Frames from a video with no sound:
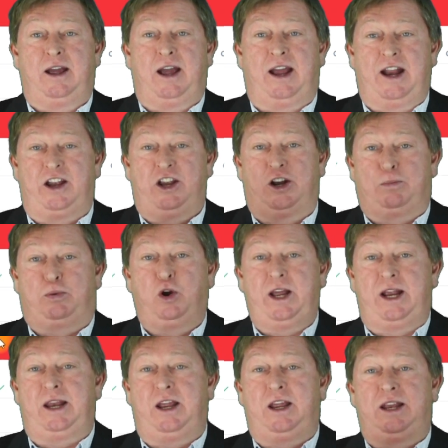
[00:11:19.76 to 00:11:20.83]
and now you're going to put
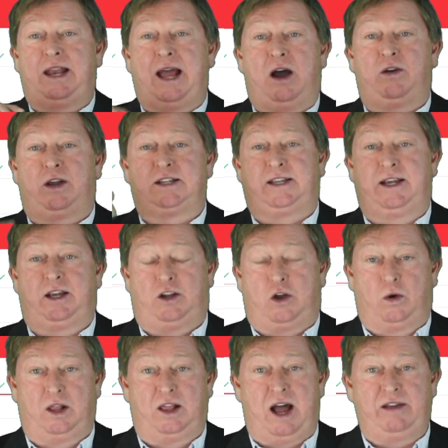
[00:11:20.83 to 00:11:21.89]
it, now see,
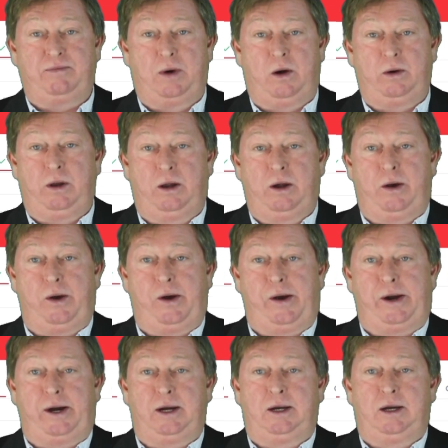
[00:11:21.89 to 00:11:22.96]
go to live mode.
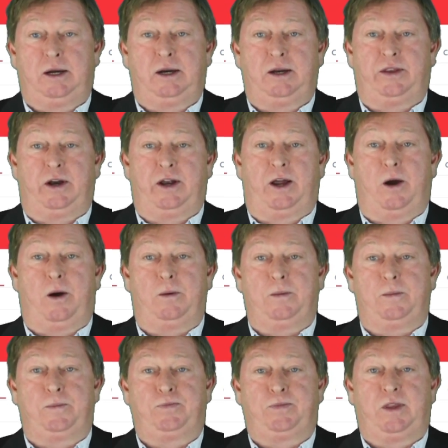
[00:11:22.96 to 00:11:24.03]
There you
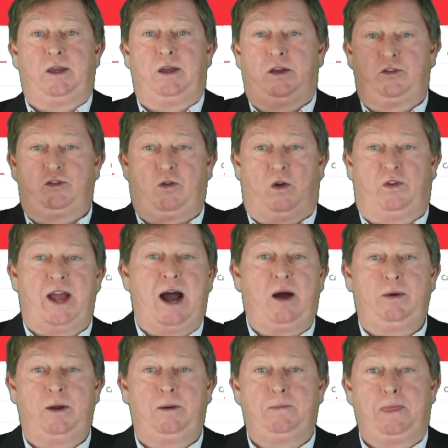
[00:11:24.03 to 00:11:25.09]
go. Scroll
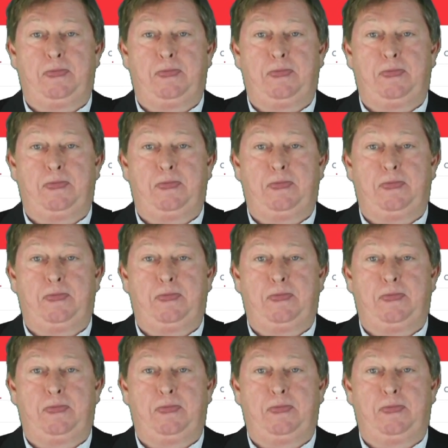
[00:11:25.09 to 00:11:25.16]
down.